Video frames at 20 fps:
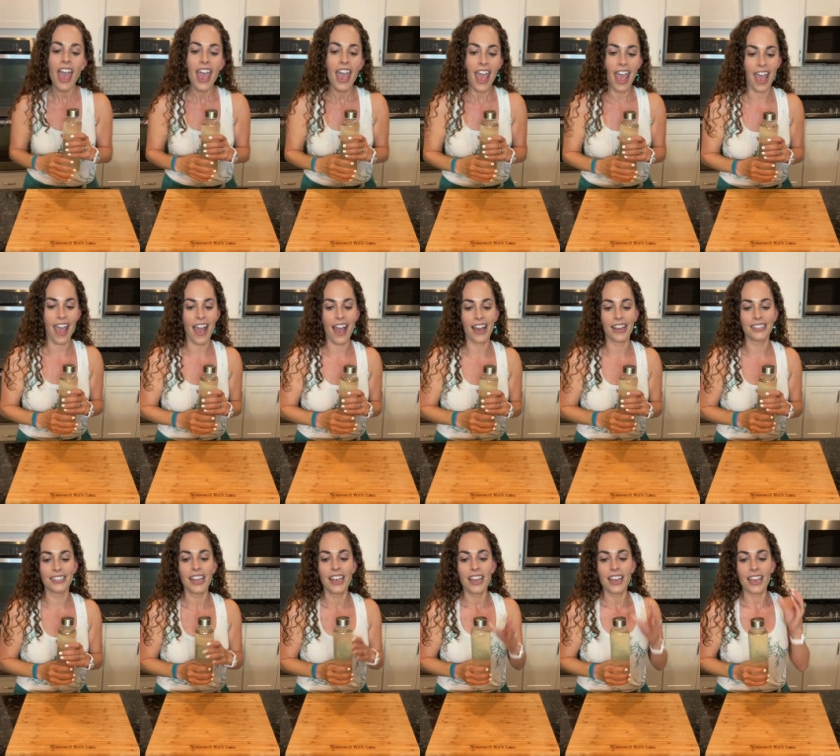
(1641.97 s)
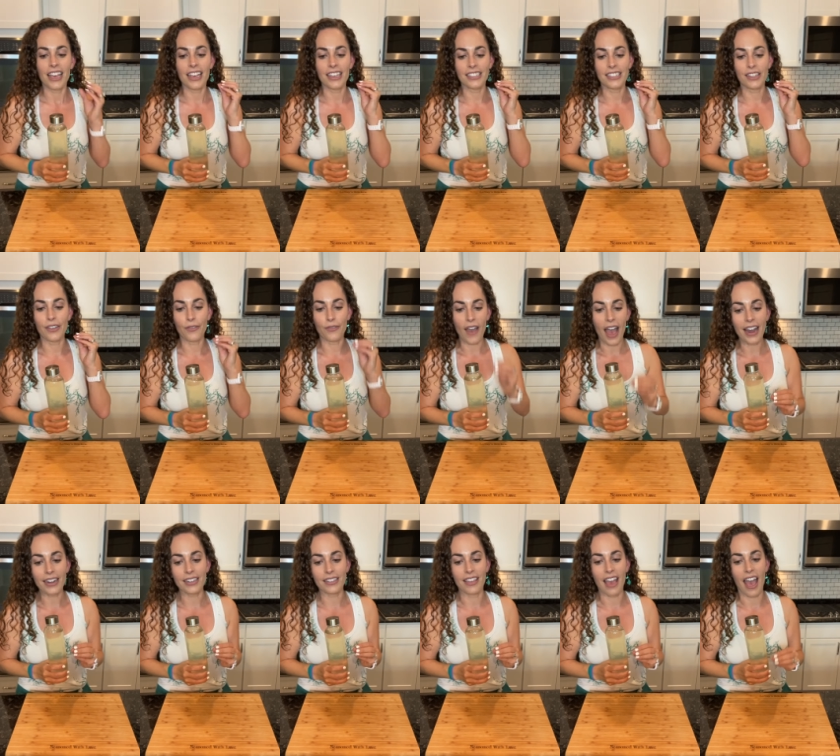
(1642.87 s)
and is the
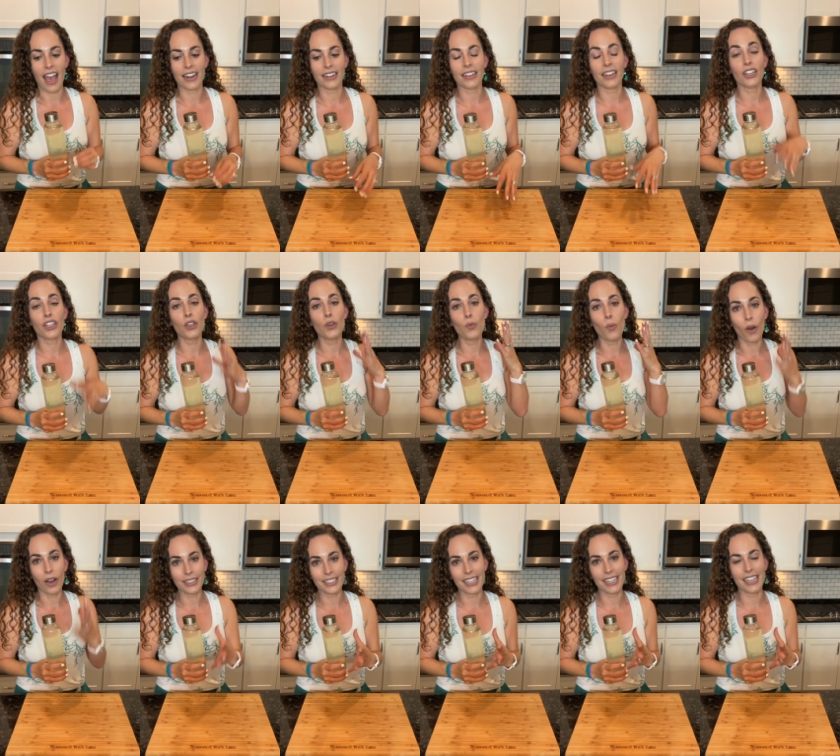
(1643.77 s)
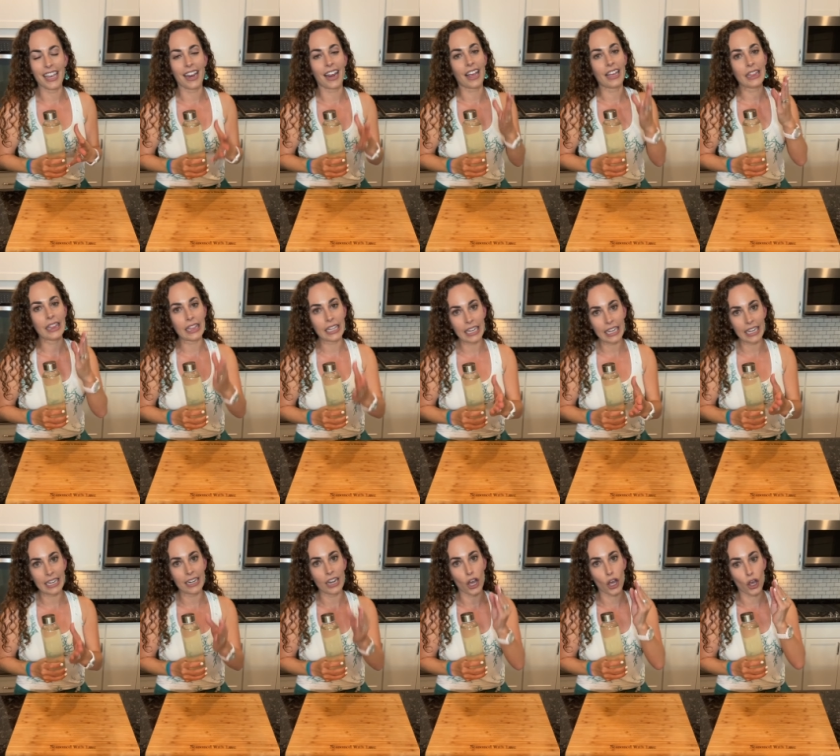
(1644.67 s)
fact that you want to get
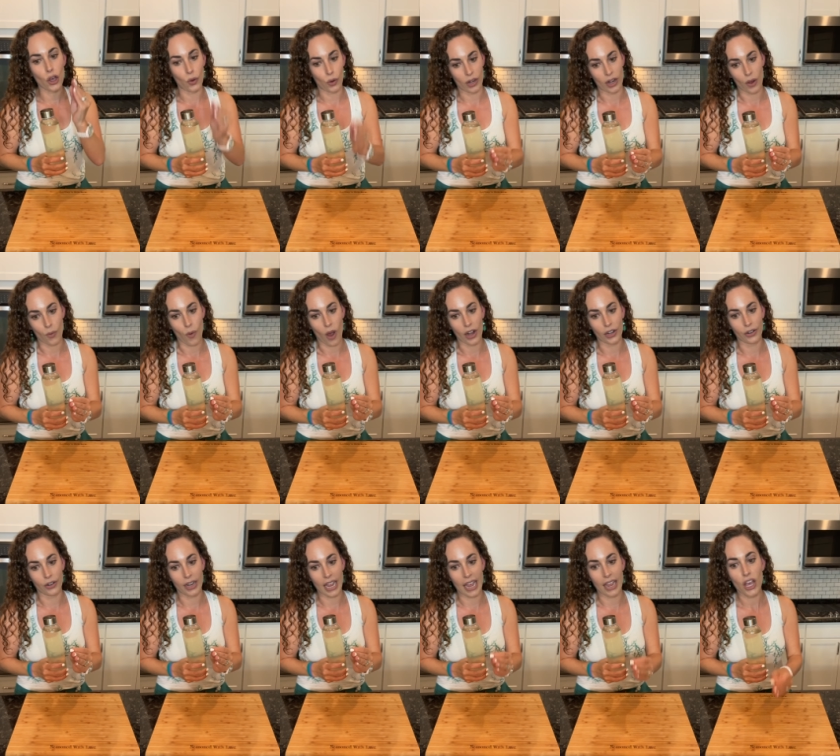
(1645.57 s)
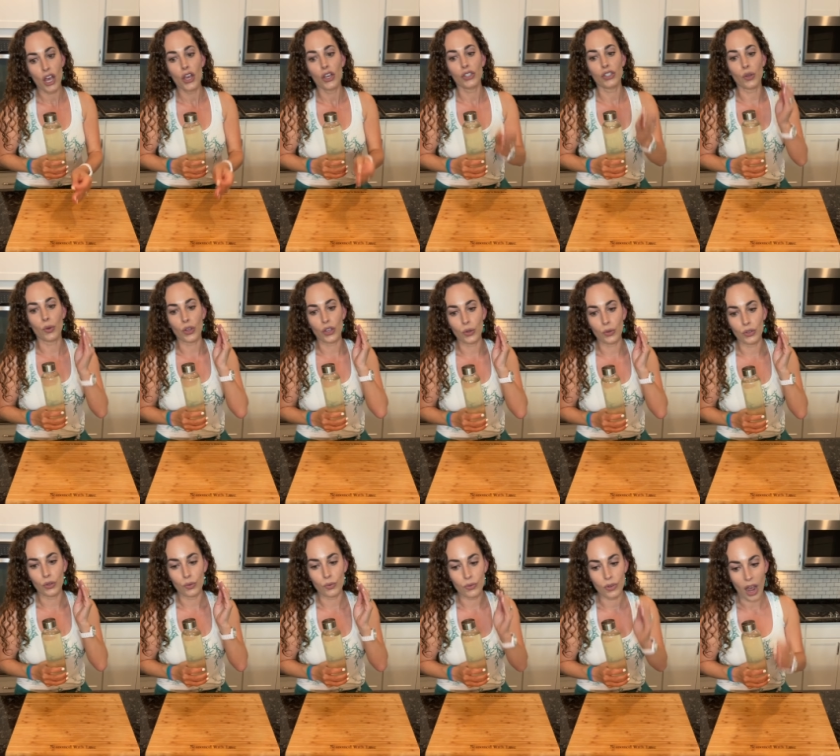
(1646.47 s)
clean coconut water, okay? So you
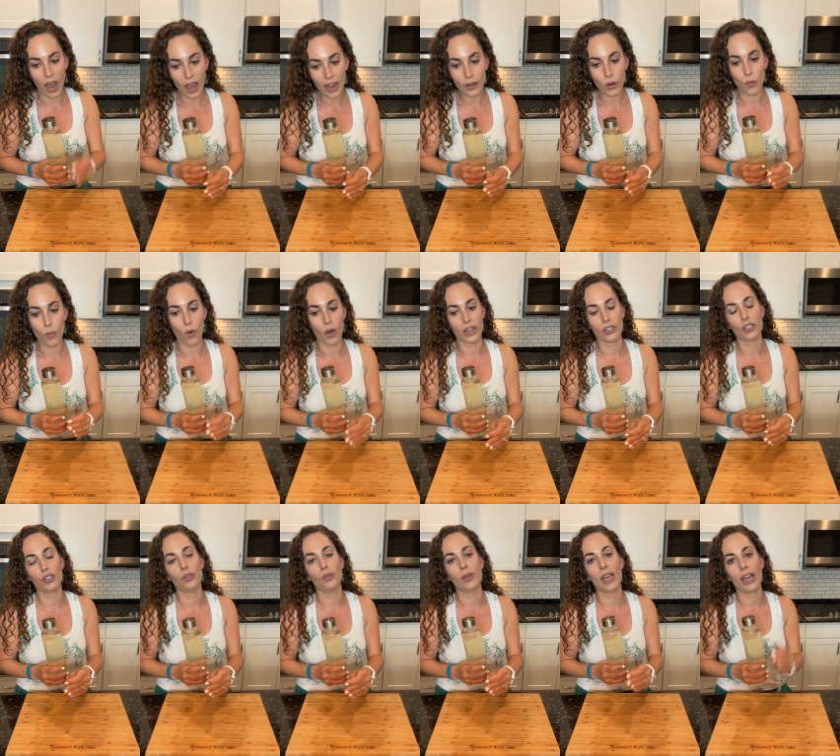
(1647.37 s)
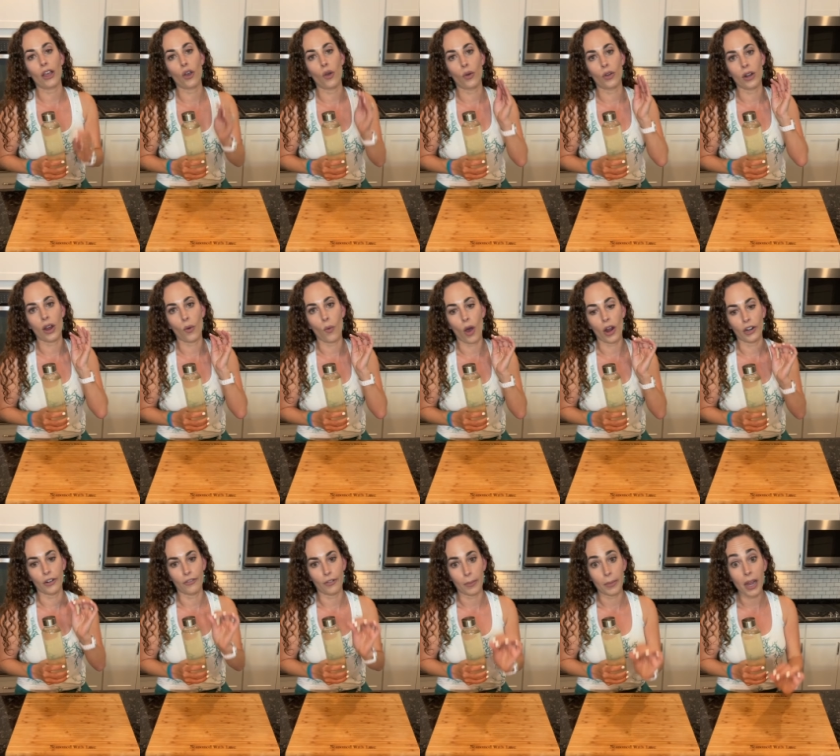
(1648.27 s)
do not want to get coconut water
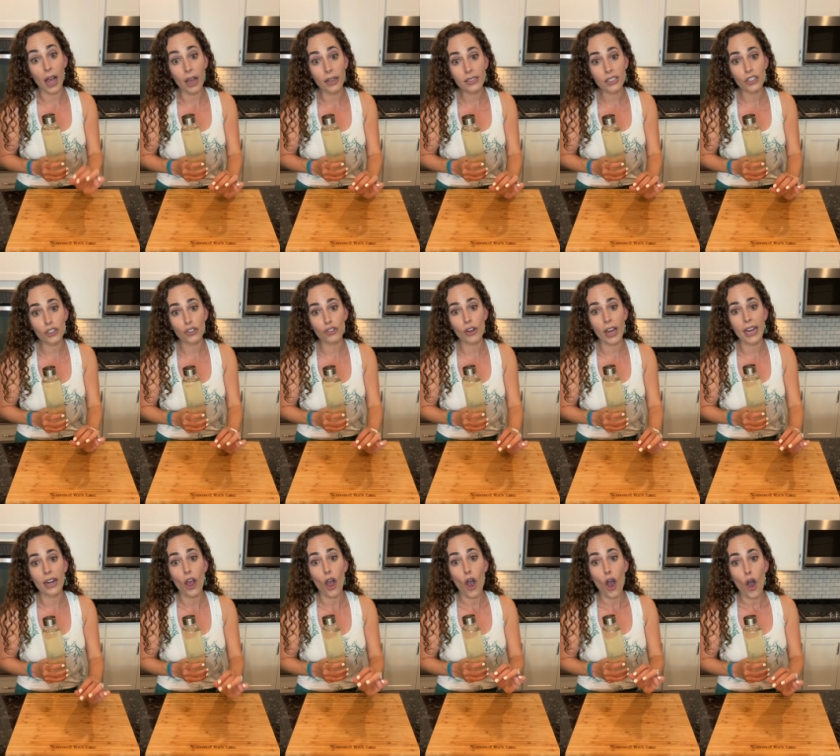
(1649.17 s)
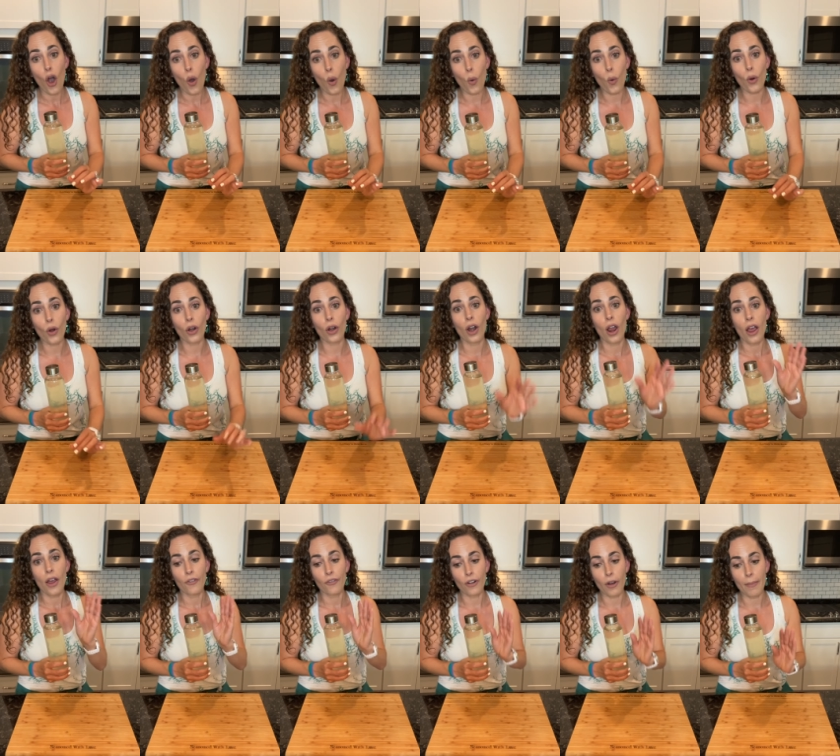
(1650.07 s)
from concentrate or
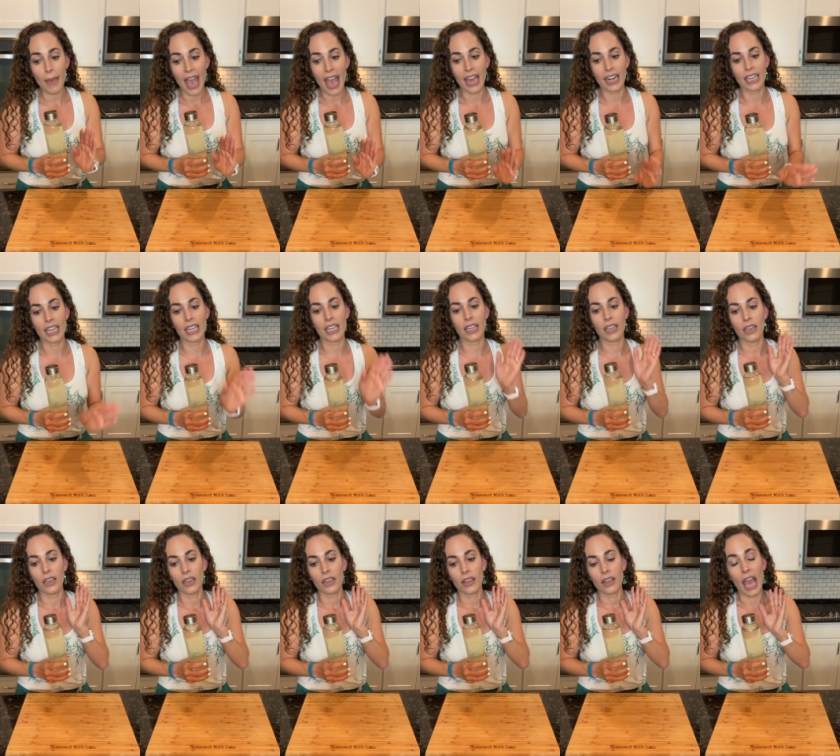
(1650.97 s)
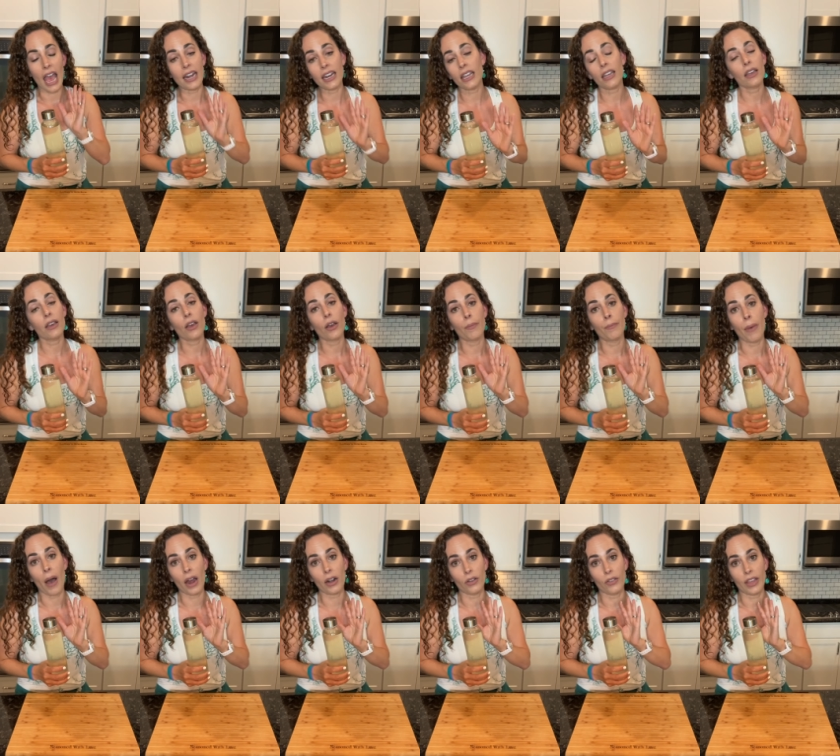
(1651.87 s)
from any
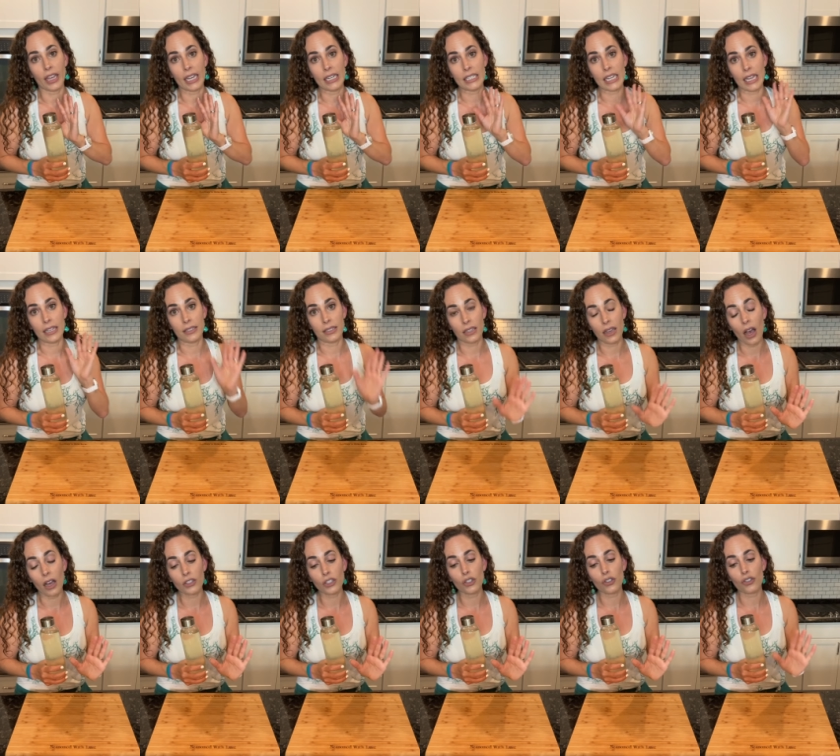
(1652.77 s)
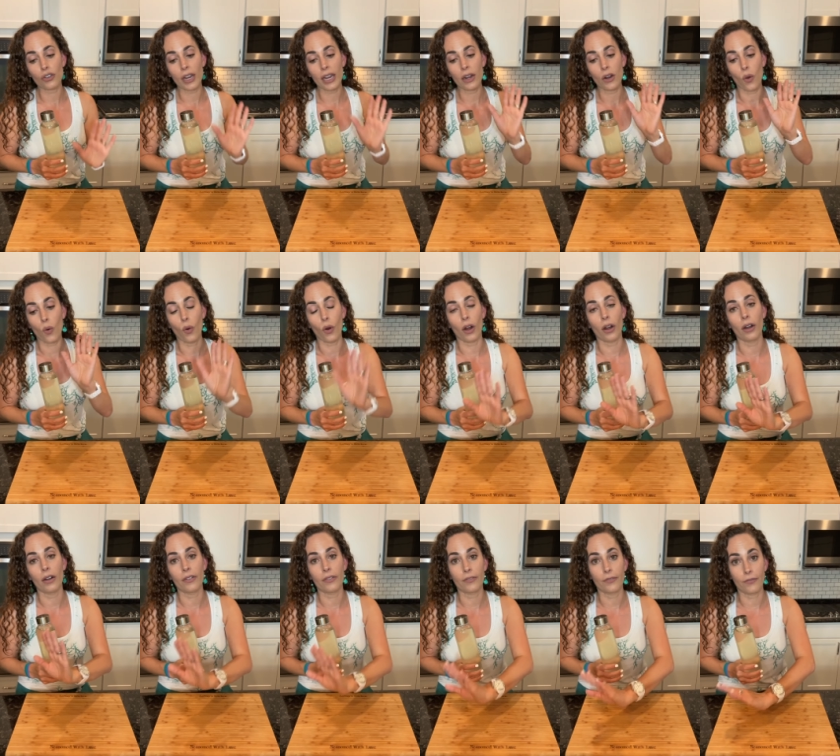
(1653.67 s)
bottle that contains concentrate
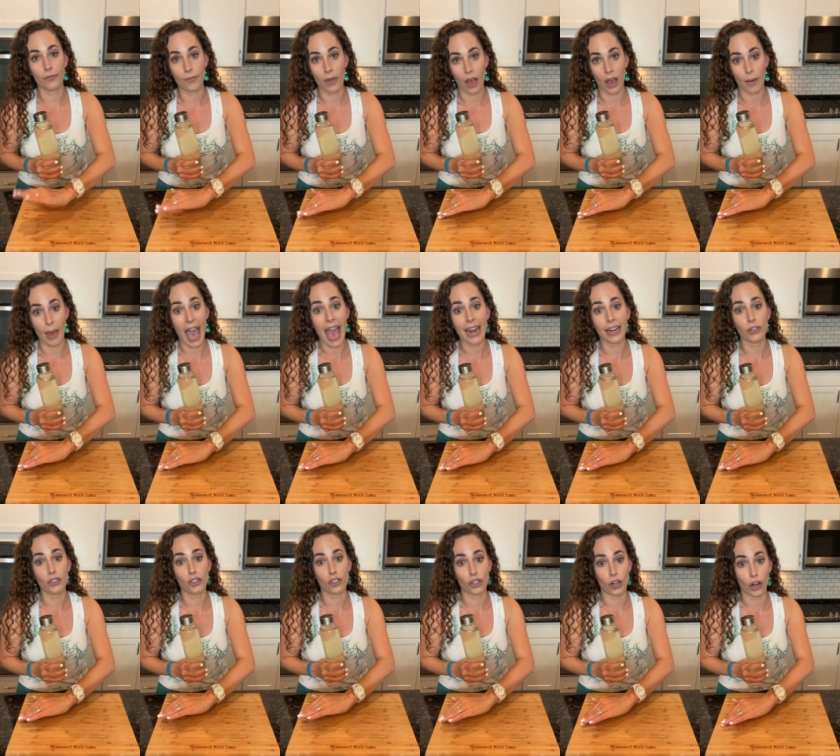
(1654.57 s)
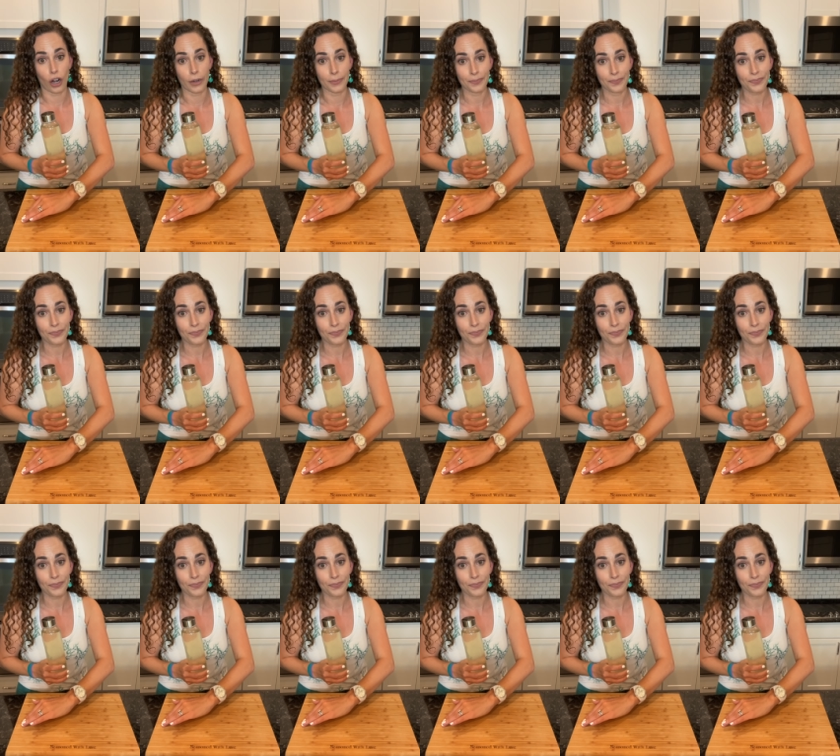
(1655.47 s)
or added sugar.